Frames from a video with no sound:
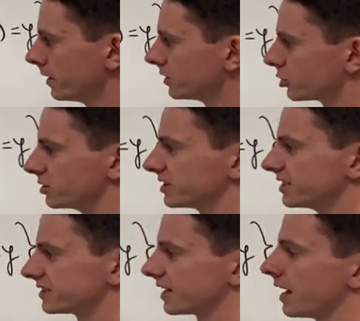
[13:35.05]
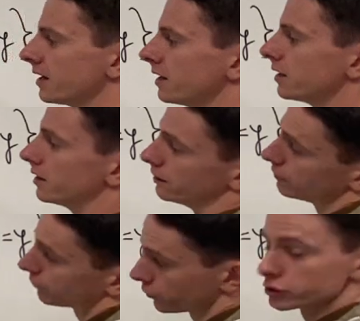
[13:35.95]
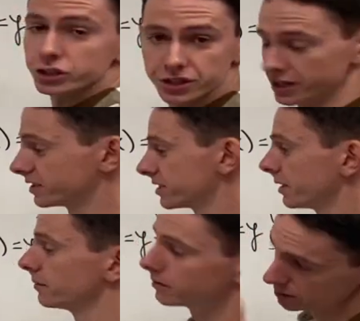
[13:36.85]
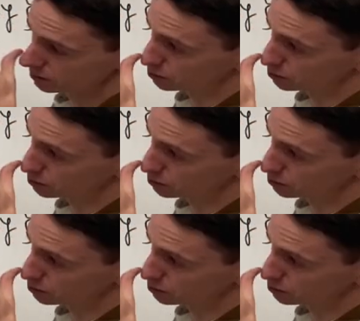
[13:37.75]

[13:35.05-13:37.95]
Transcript: So it says that first thing, saying